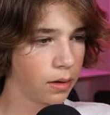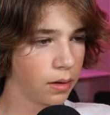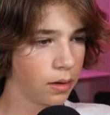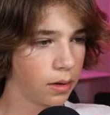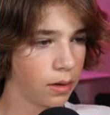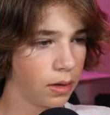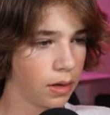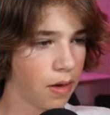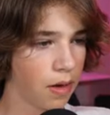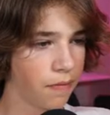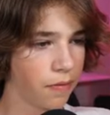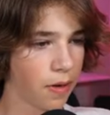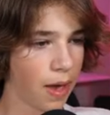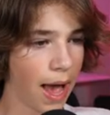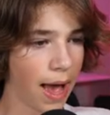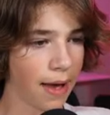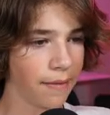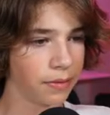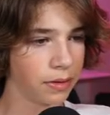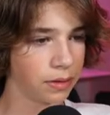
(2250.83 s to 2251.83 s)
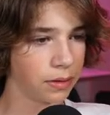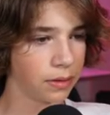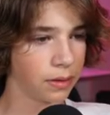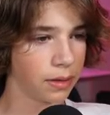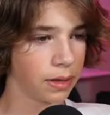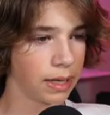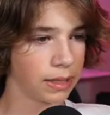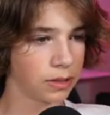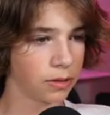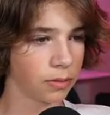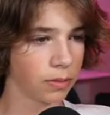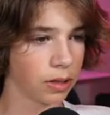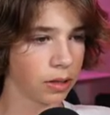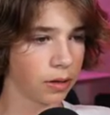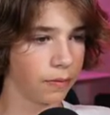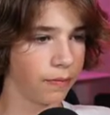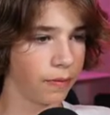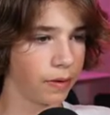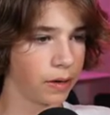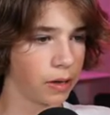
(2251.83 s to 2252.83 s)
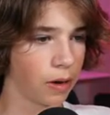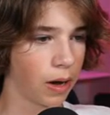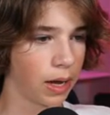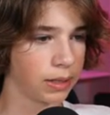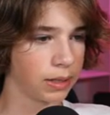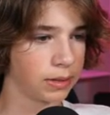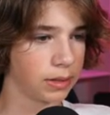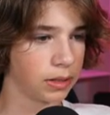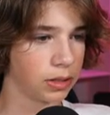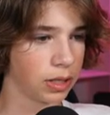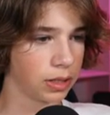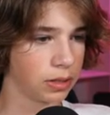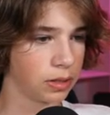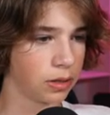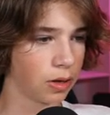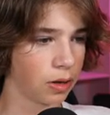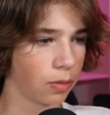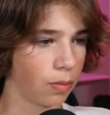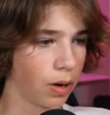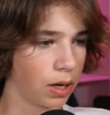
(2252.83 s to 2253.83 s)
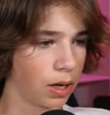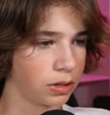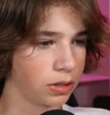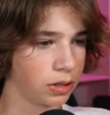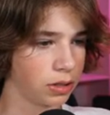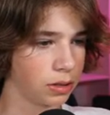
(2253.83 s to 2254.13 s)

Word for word: If you haven't, it's a really good video. I'd suggest you go watch it.